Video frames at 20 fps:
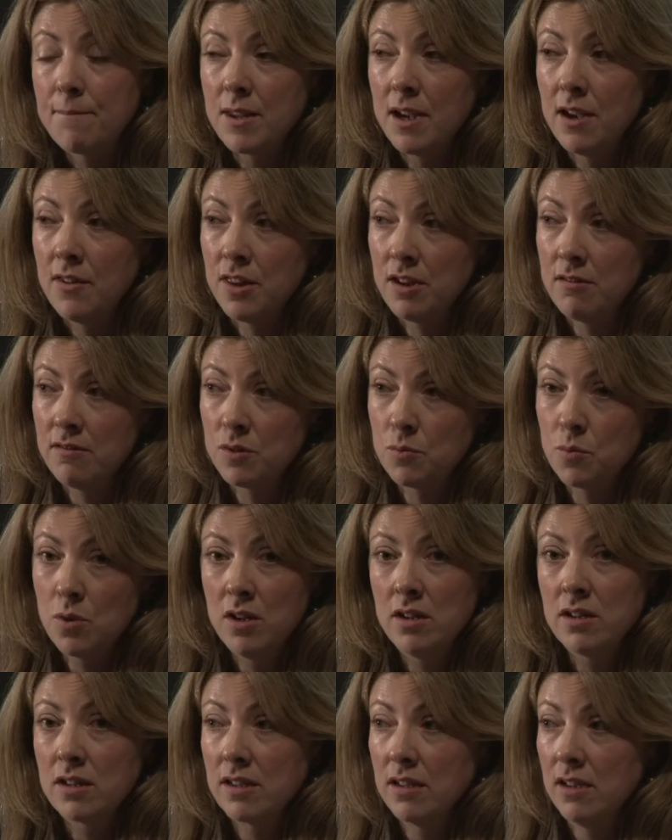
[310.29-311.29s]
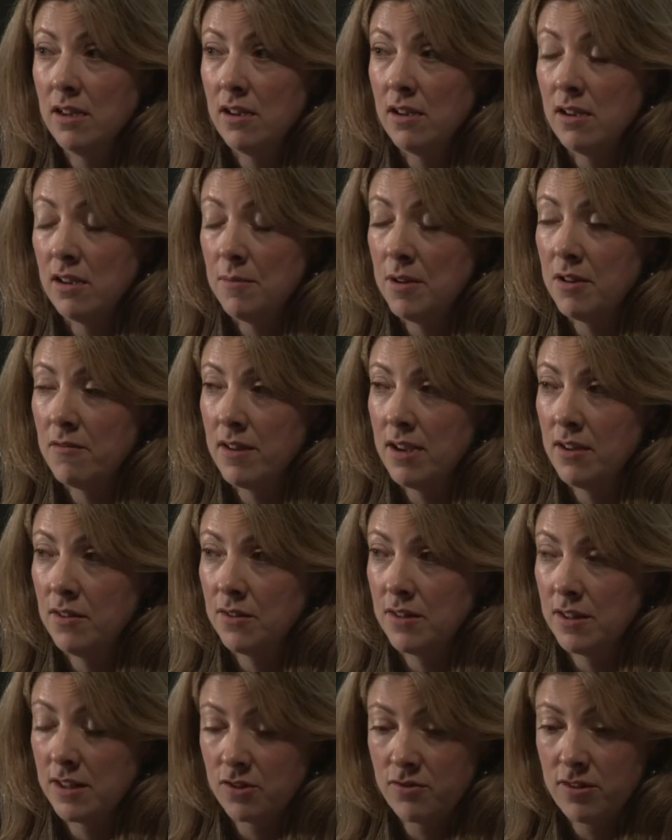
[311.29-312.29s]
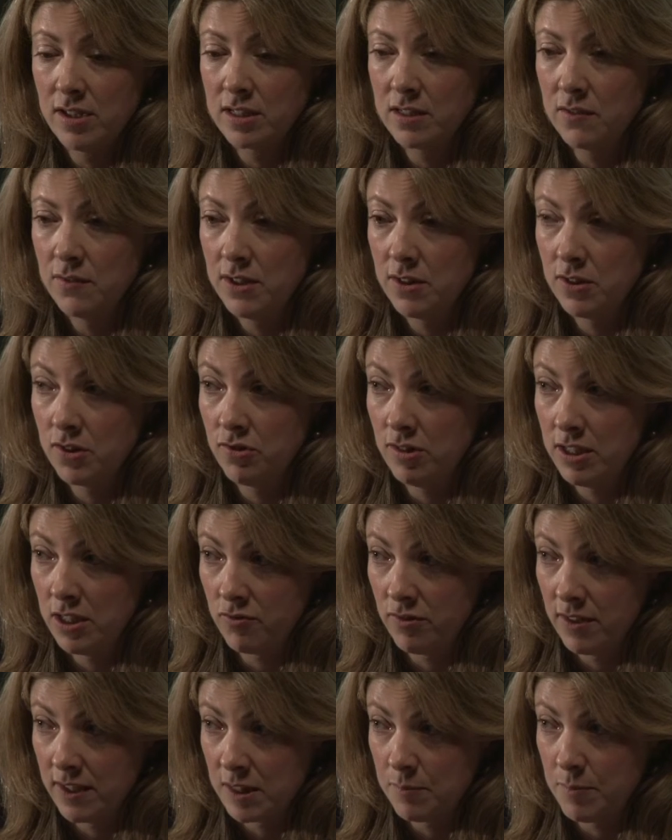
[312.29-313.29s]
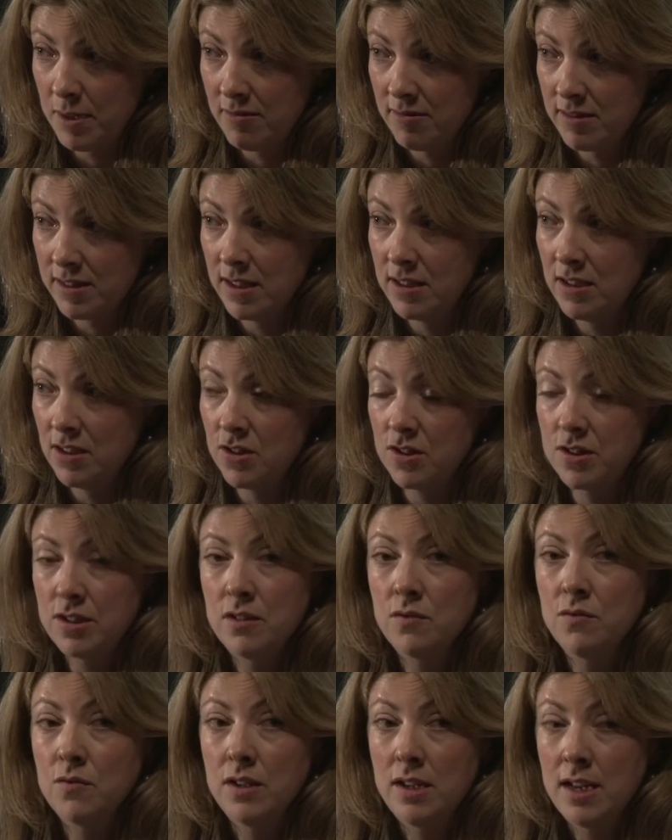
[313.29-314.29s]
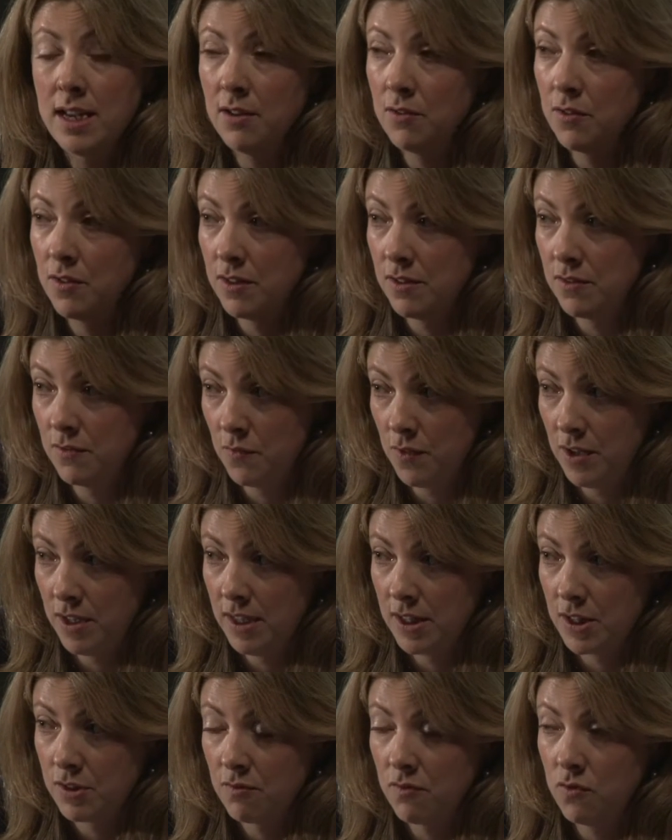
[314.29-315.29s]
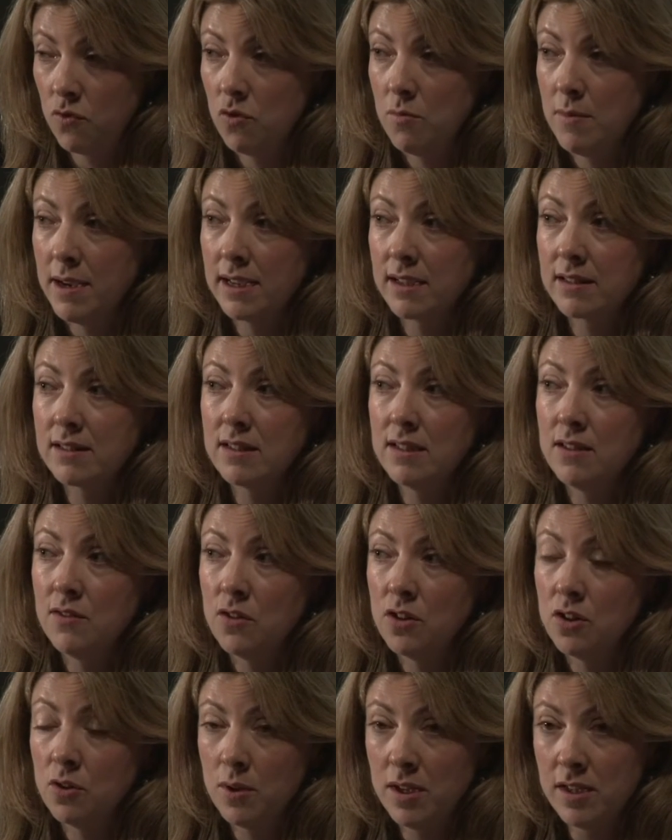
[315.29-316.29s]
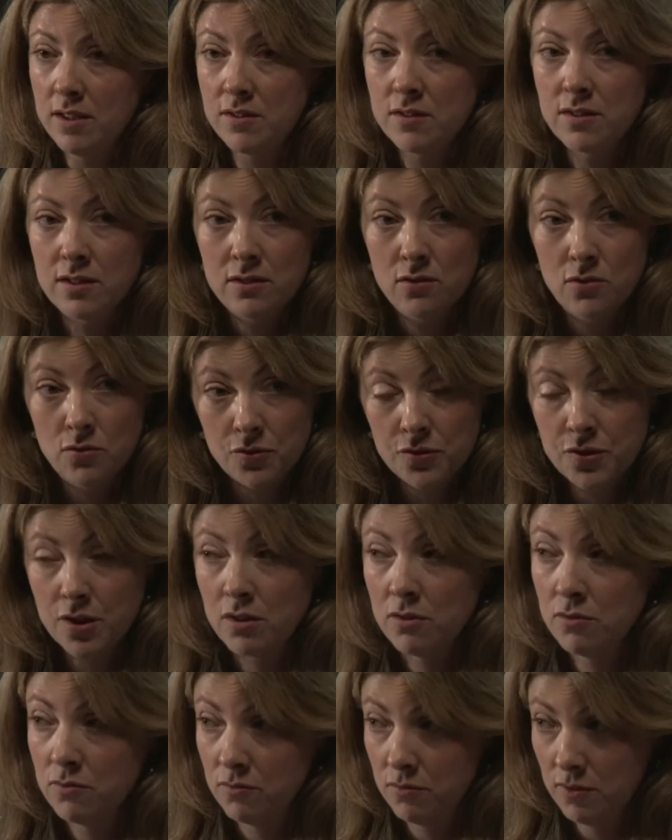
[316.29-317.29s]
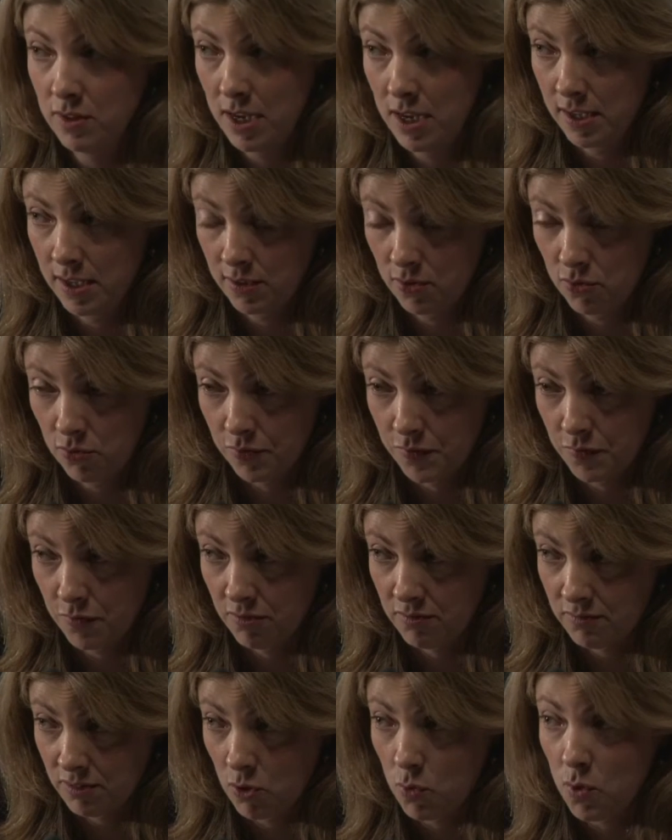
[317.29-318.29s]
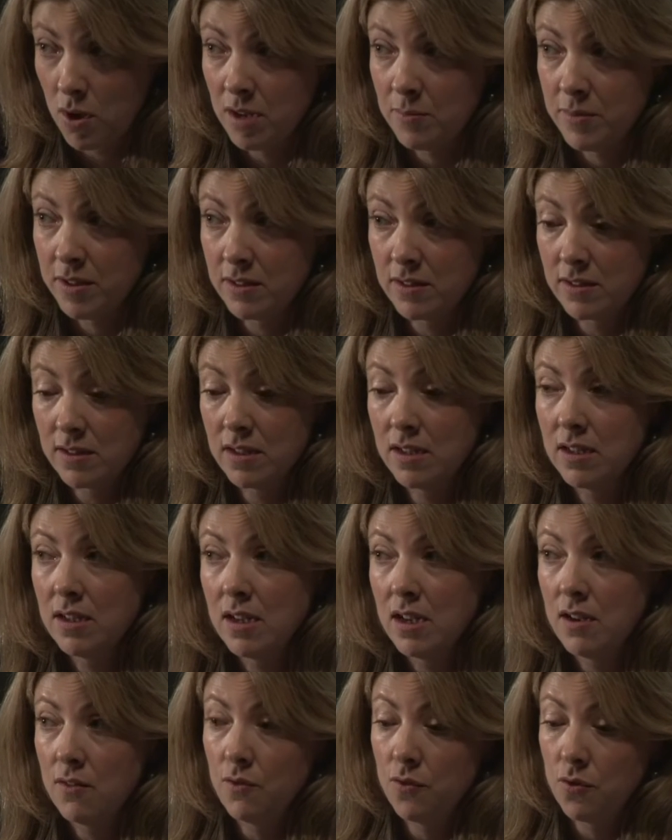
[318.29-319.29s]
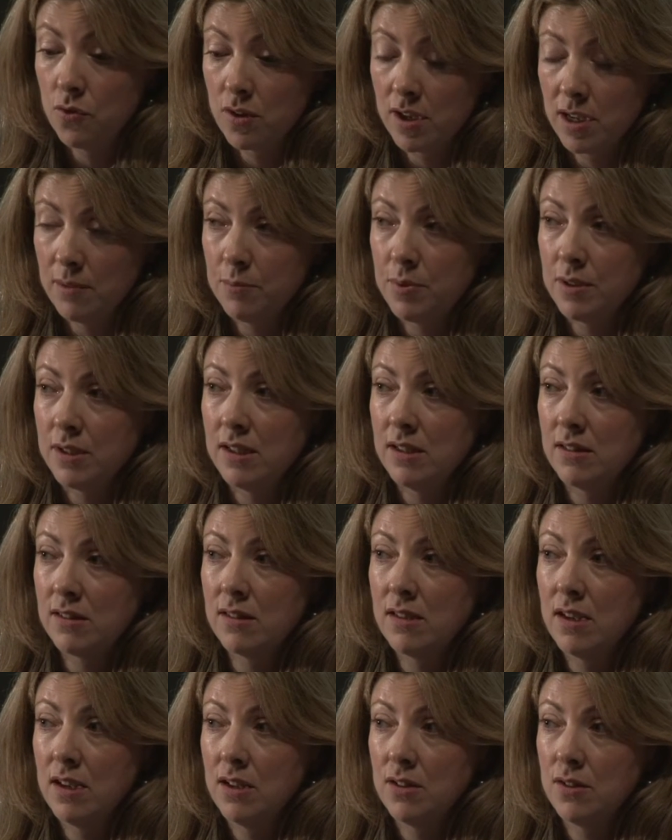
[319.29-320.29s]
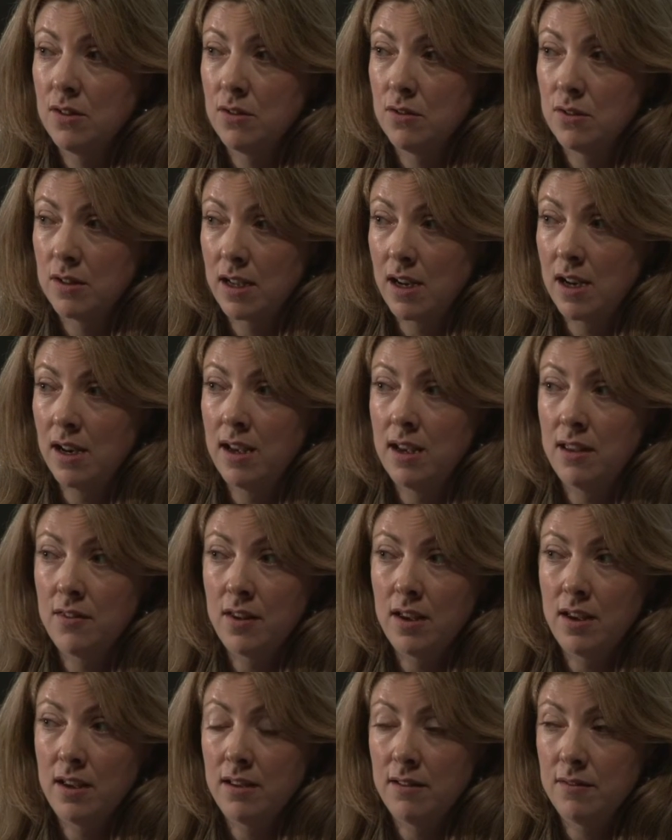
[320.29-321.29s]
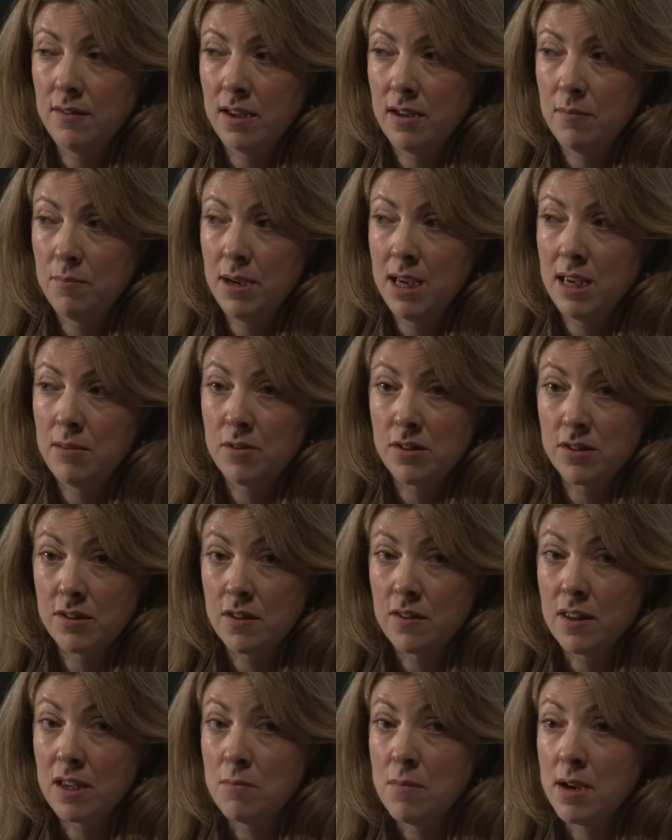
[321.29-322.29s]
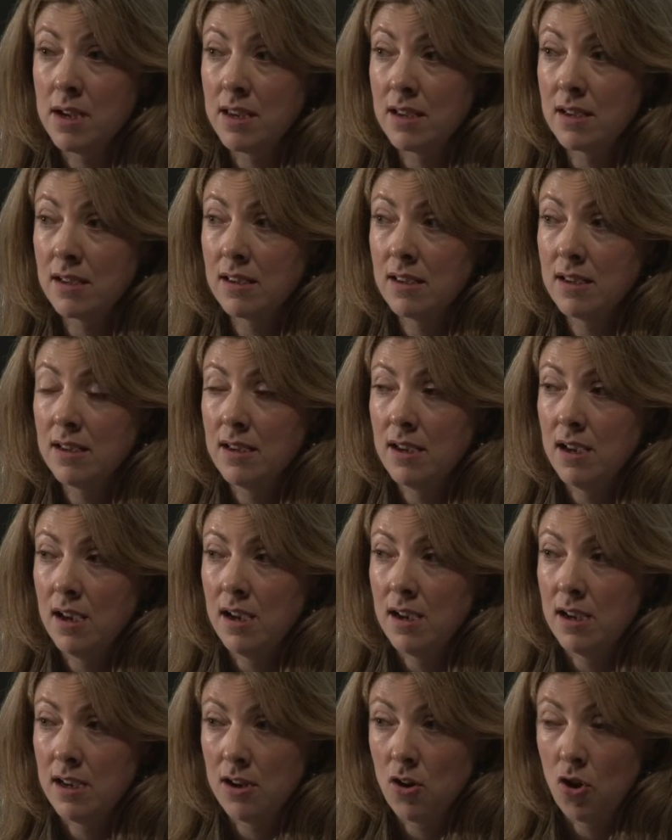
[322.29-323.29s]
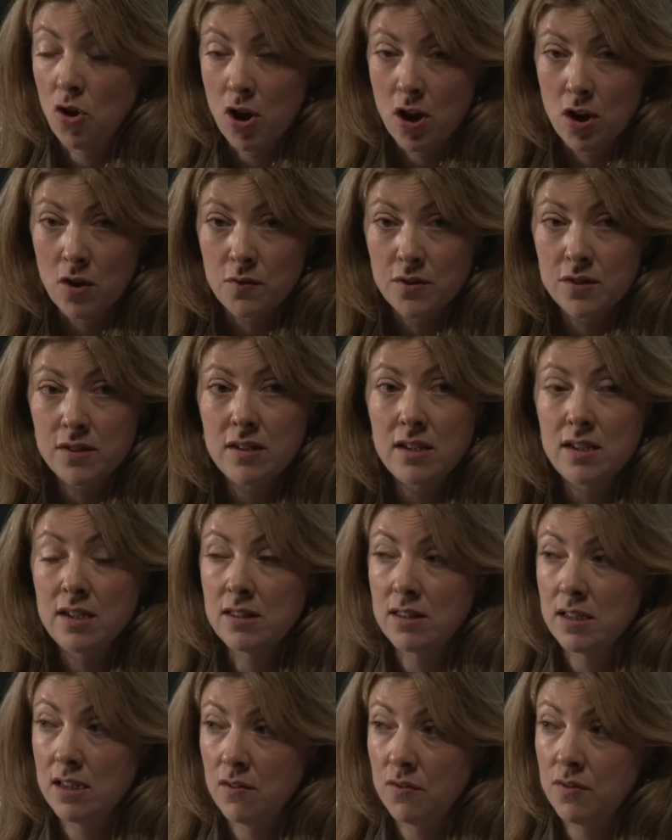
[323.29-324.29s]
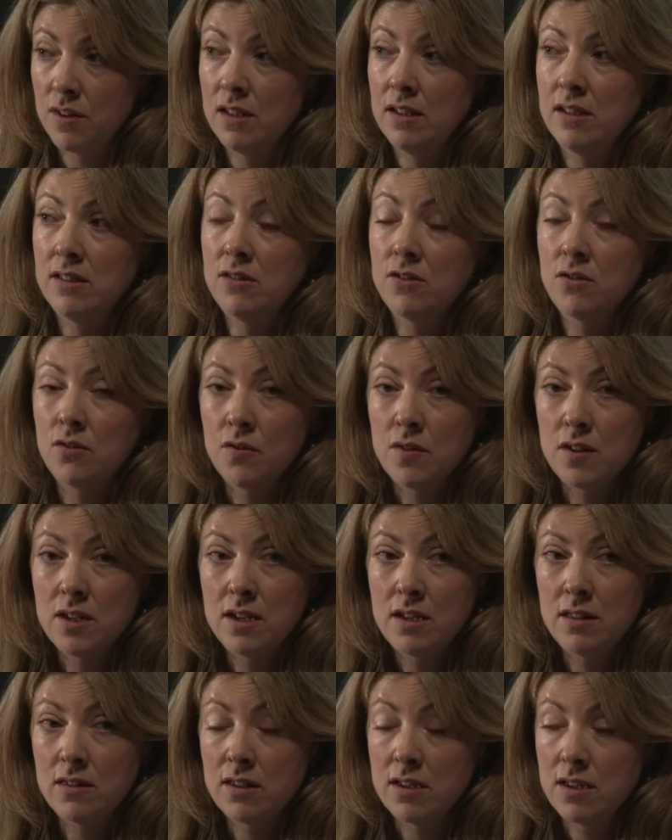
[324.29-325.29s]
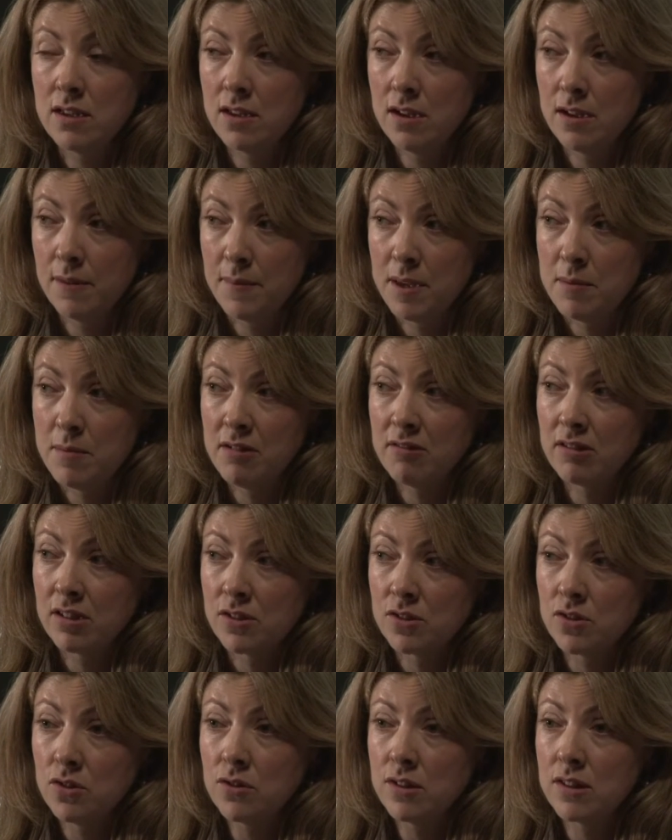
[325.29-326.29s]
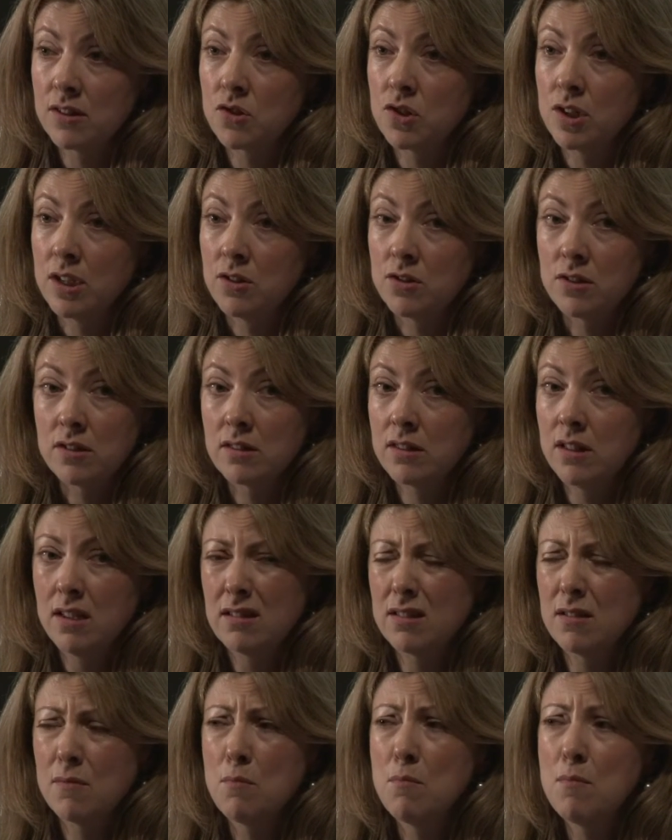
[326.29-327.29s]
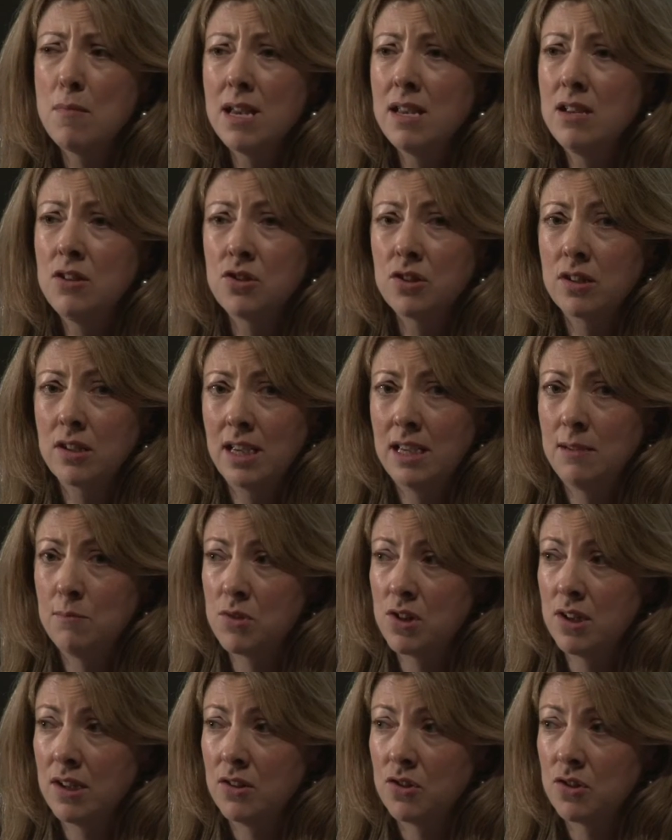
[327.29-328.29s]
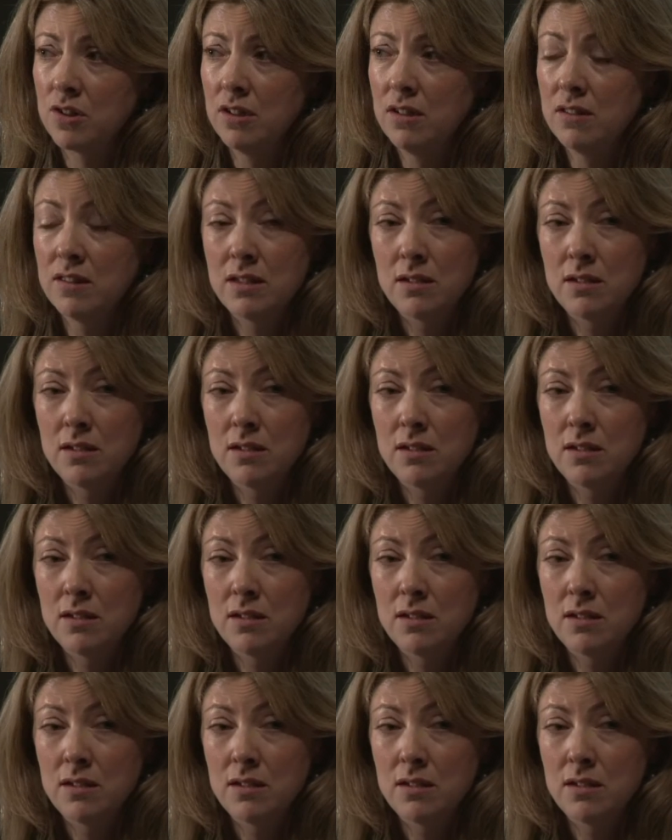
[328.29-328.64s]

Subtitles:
And there is work around the Extractive Industries Transparency Initiative, and now there's Finance Reform Act in the US that also calls for a requirement for companies to declare their payments that they make overseas if they're listed on the American stock exchanges. That's a major game changer.